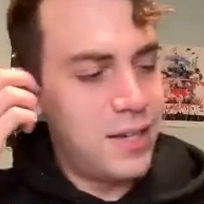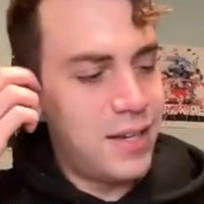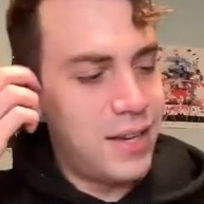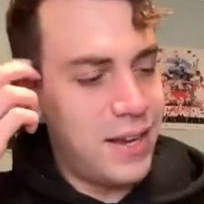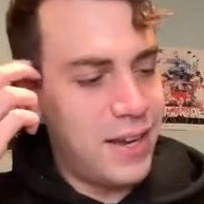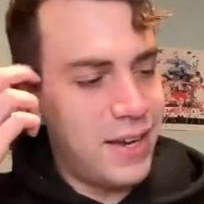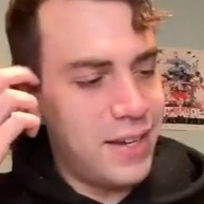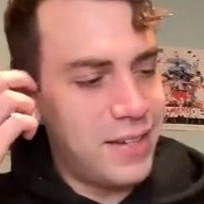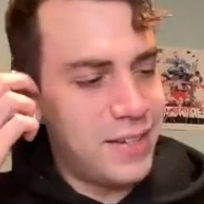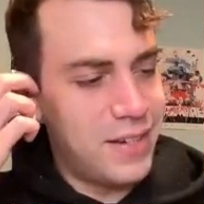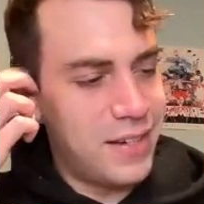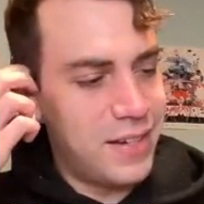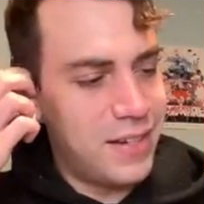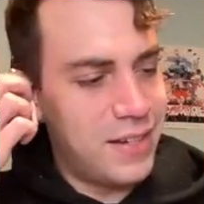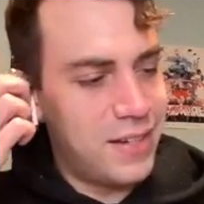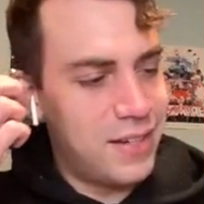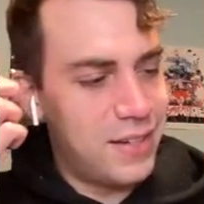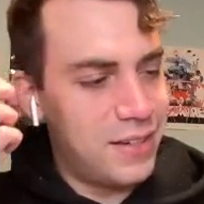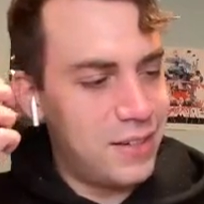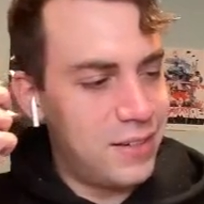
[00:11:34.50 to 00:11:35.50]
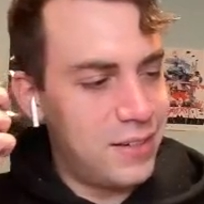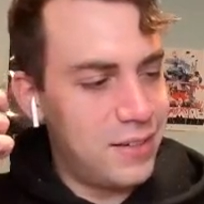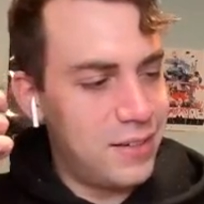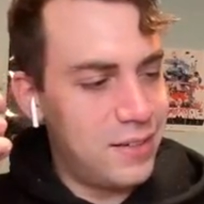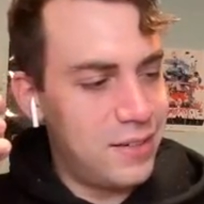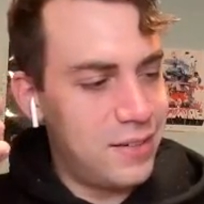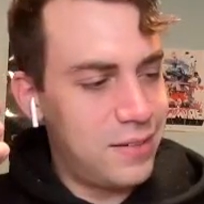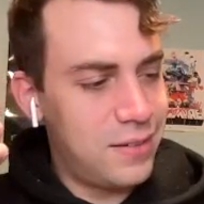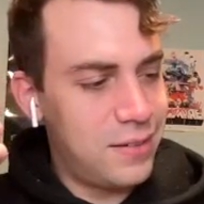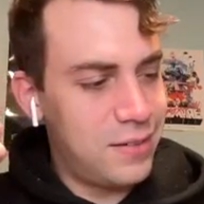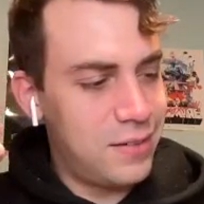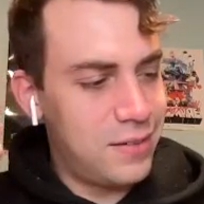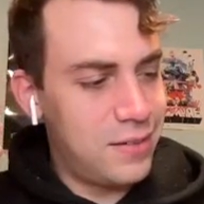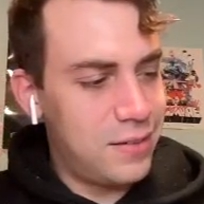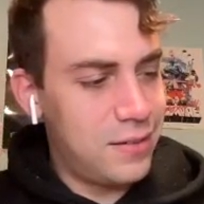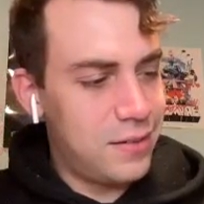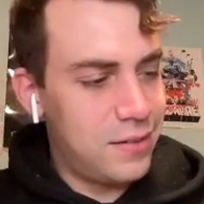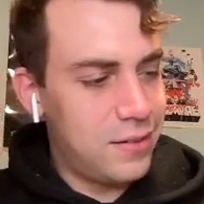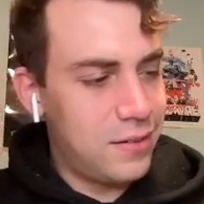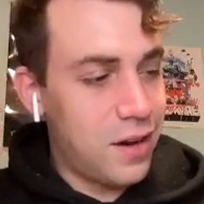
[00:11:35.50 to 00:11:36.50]
And, uh...
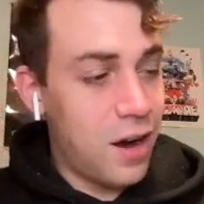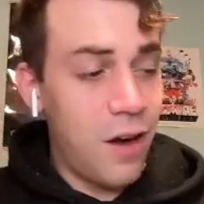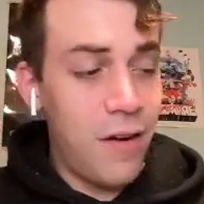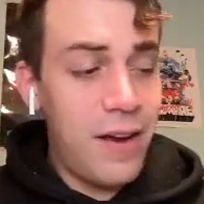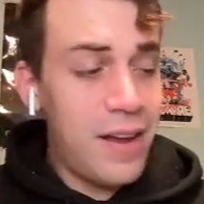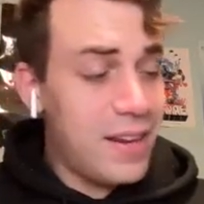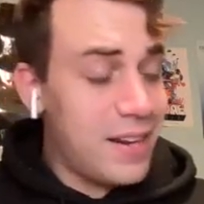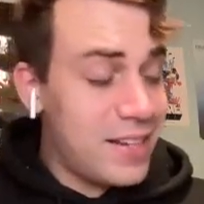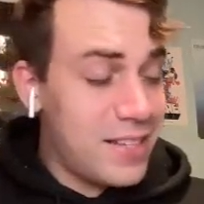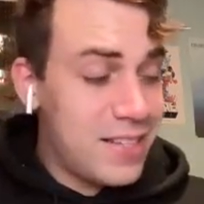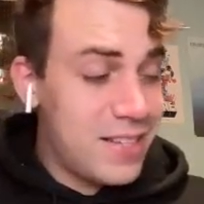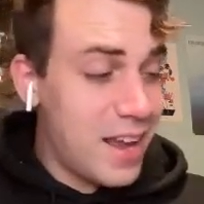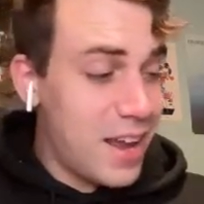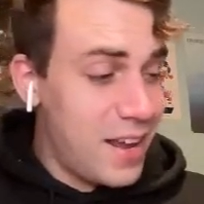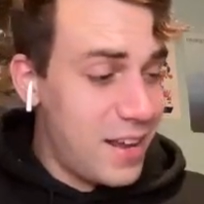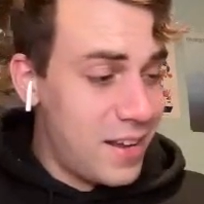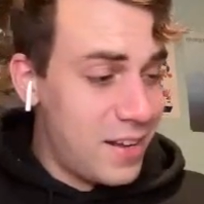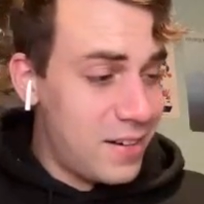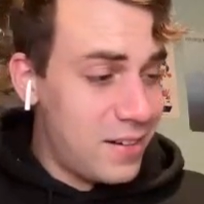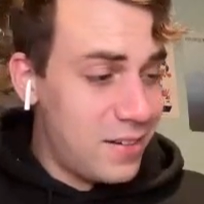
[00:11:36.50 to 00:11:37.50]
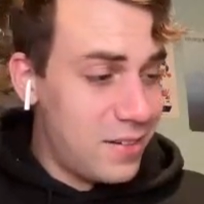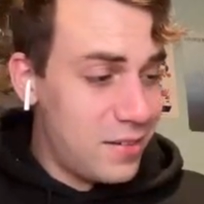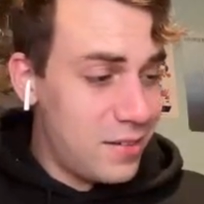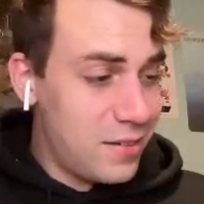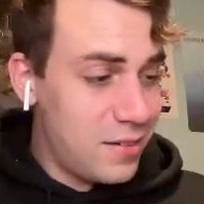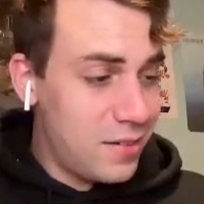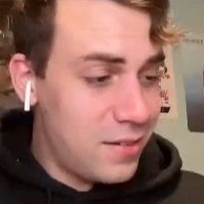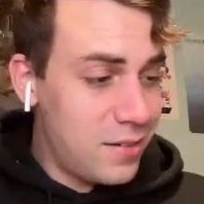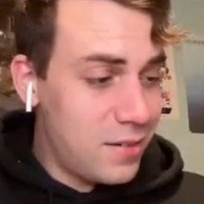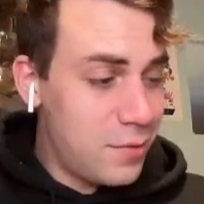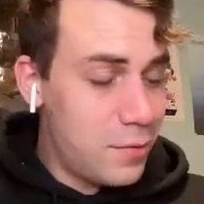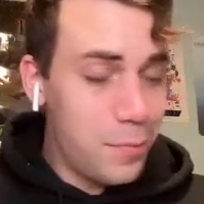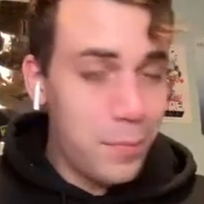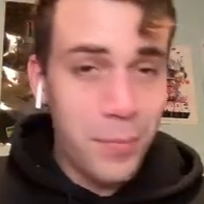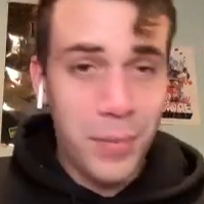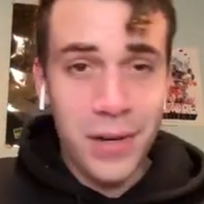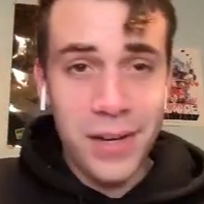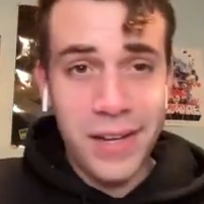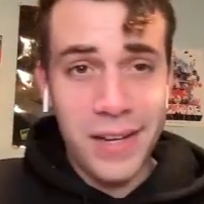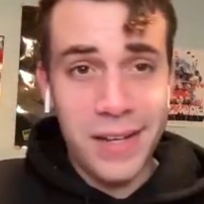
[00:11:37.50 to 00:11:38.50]
Alright, it's taken,
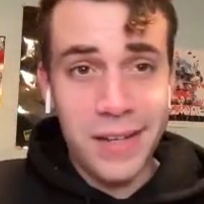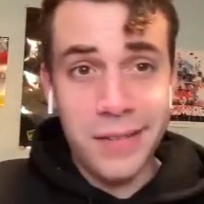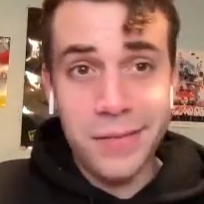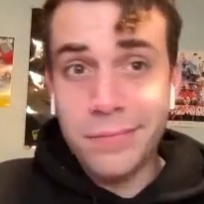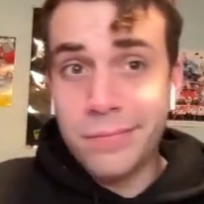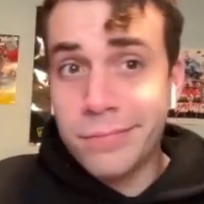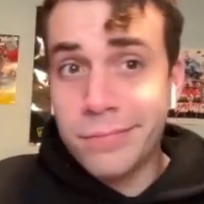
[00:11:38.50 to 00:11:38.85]
but...